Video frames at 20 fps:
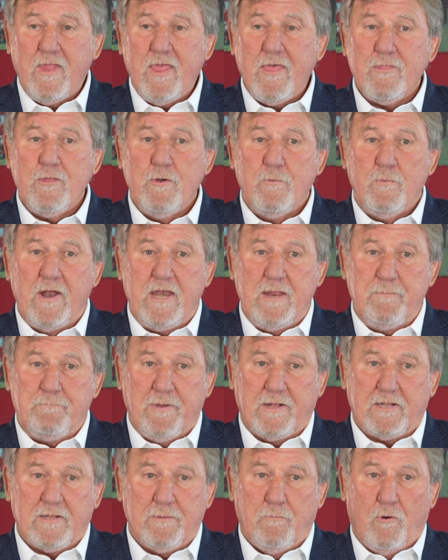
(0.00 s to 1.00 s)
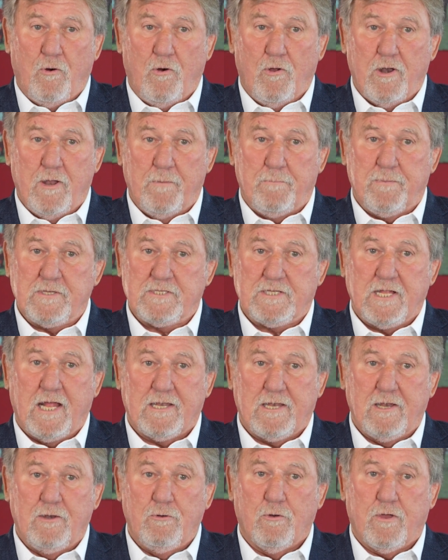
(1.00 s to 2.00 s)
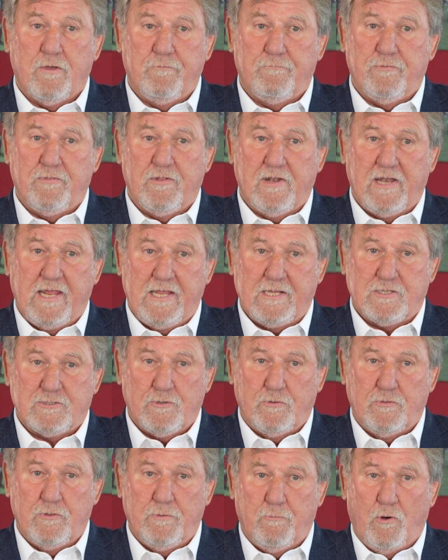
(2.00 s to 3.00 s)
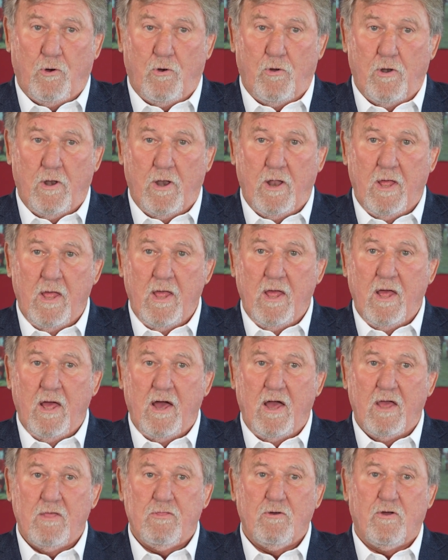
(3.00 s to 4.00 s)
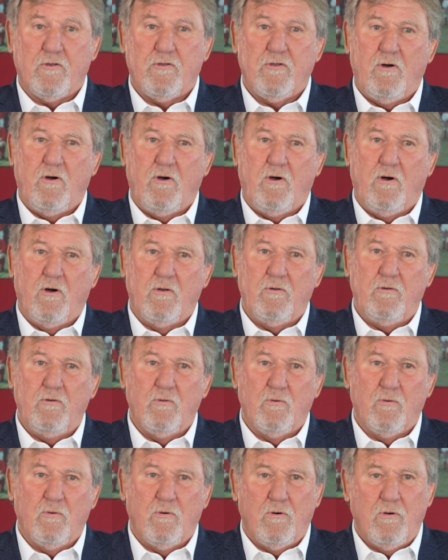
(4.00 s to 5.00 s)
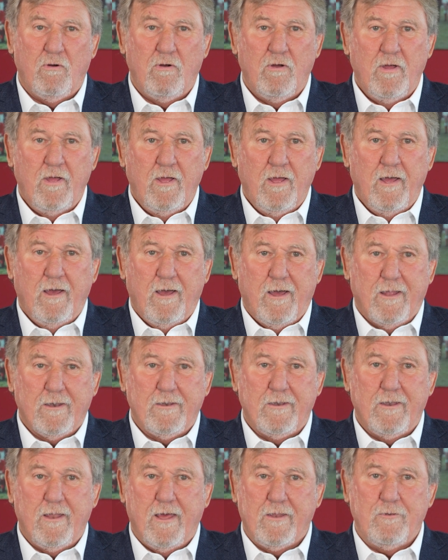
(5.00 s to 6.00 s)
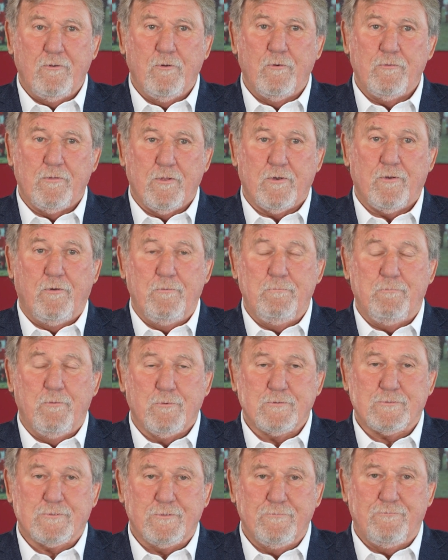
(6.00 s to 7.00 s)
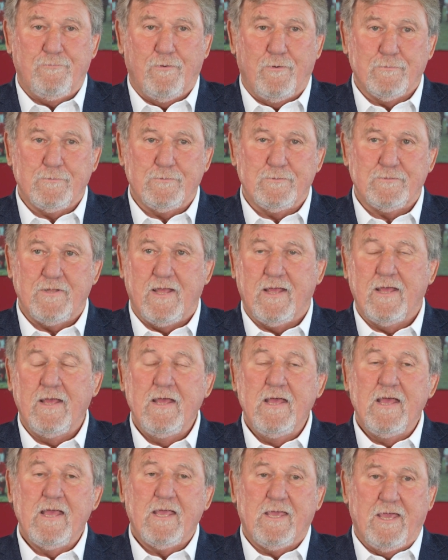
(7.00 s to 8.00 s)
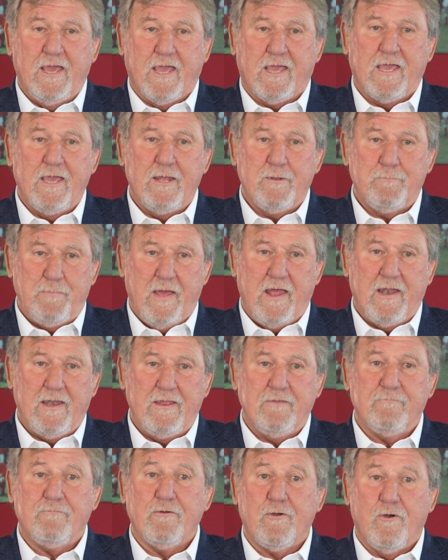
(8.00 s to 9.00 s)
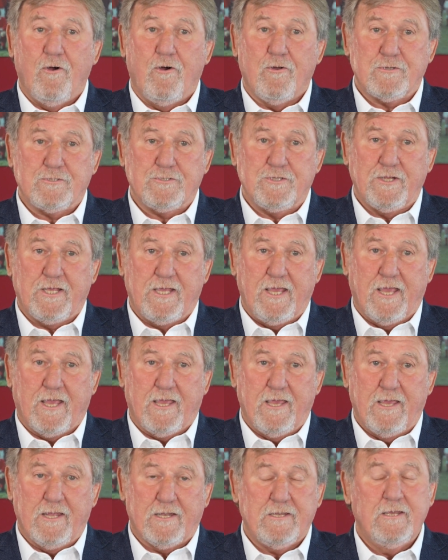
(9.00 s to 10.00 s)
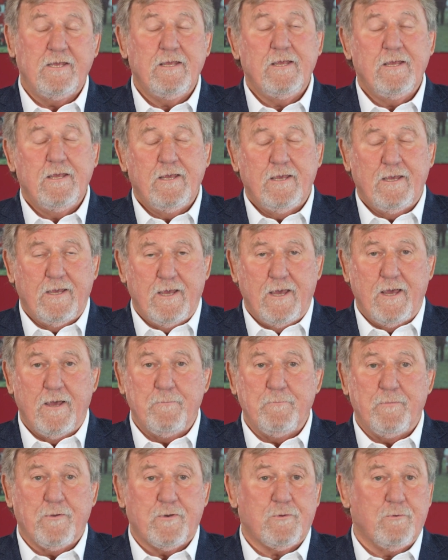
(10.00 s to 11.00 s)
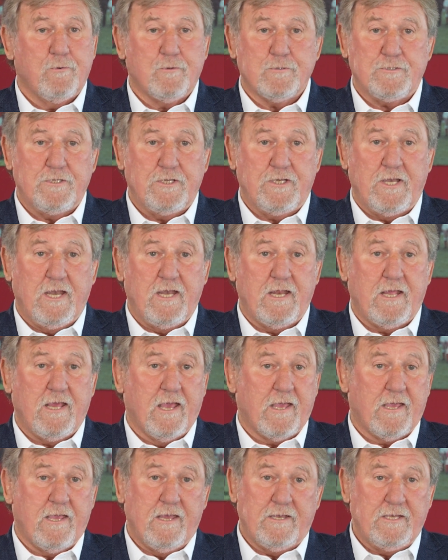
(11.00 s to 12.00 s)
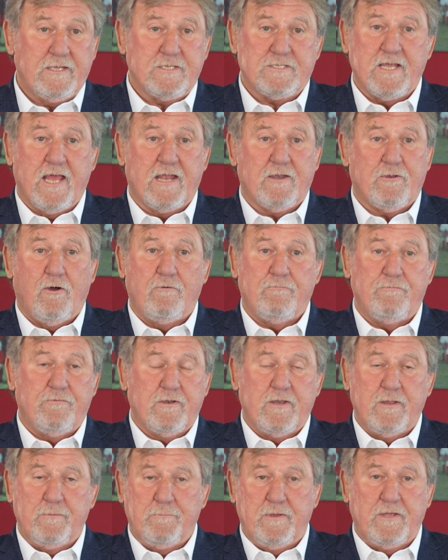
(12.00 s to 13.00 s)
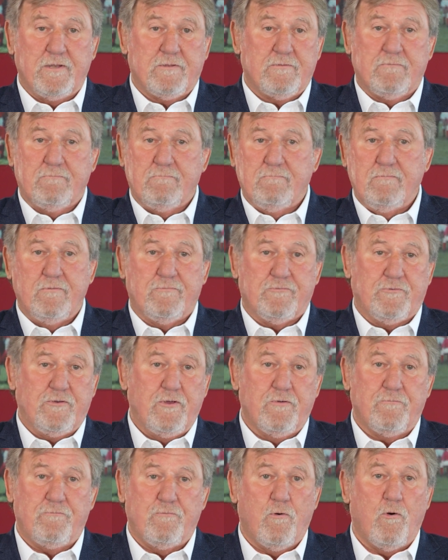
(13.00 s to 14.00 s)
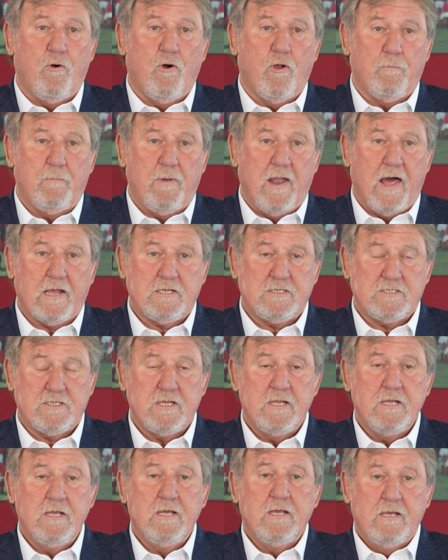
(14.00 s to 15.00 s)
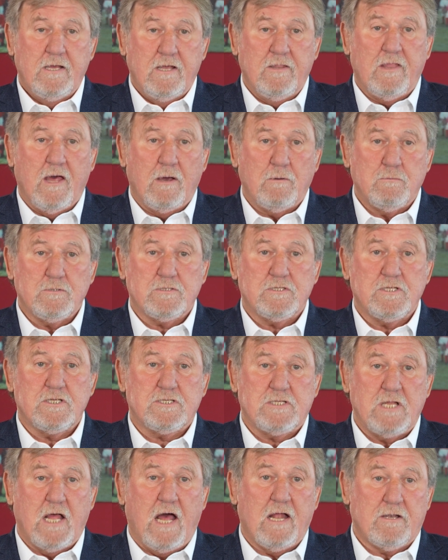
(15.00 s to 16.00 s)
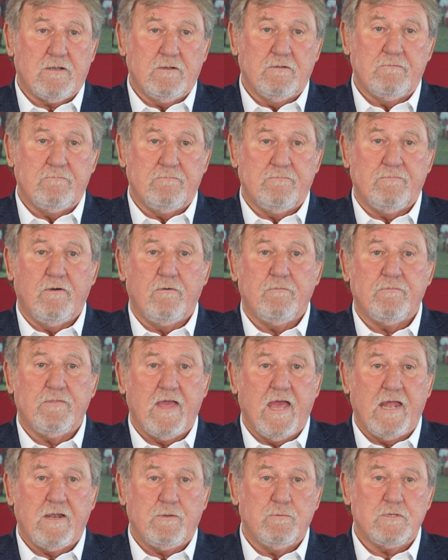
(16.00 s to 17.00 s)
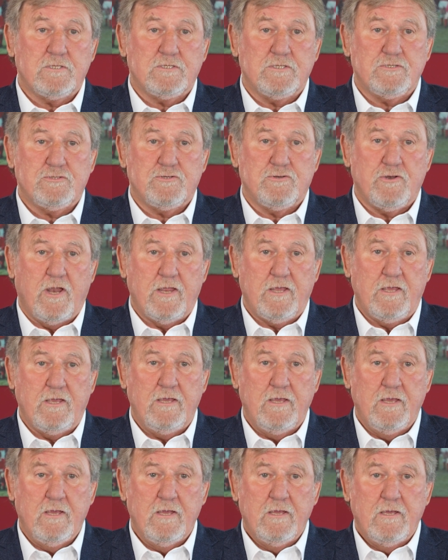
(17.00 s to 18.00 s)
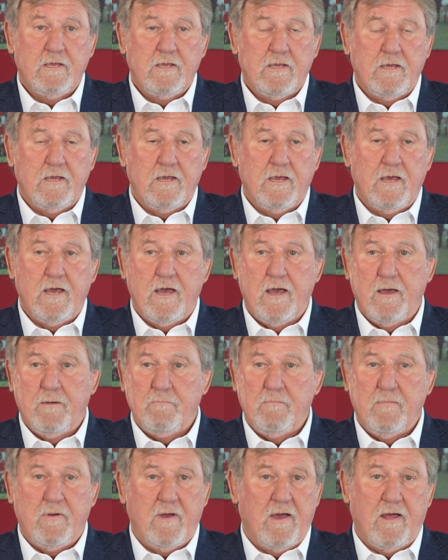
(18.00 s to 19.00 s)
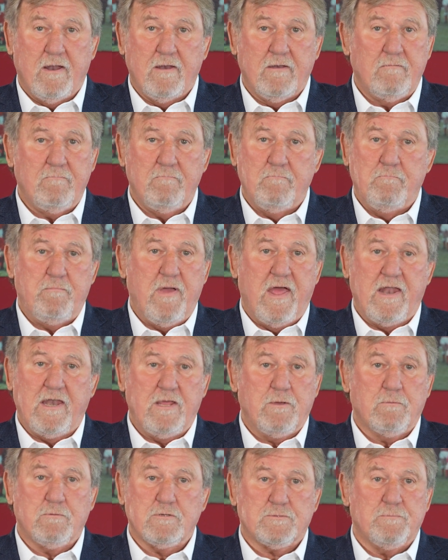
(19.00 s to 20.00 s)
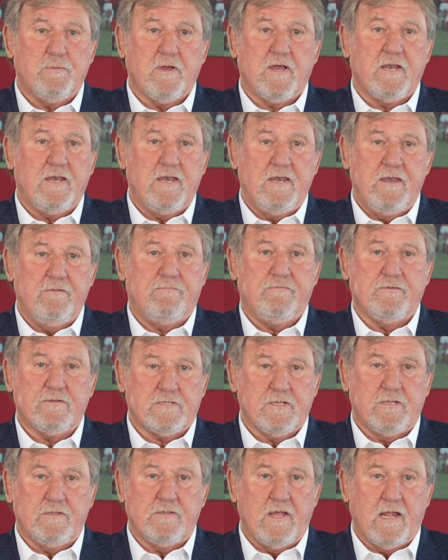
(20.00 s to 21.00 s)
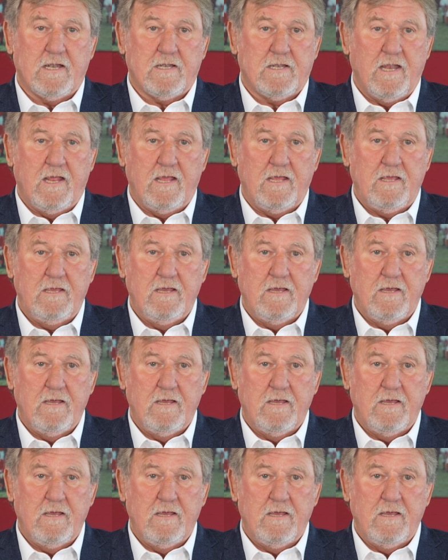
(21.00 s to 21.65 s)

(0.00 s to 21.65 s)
that when he picked the ball up and started looking for the lace on the ball, I thought, oh no. And I know that most of the forwards say, kick it, Benny, for God's sake, kick it. But of course he didn't kick it. He set off and he beat 3 or 4 All Blacks, and that was the start of the Edwards' try. And Benny was magnificent that day.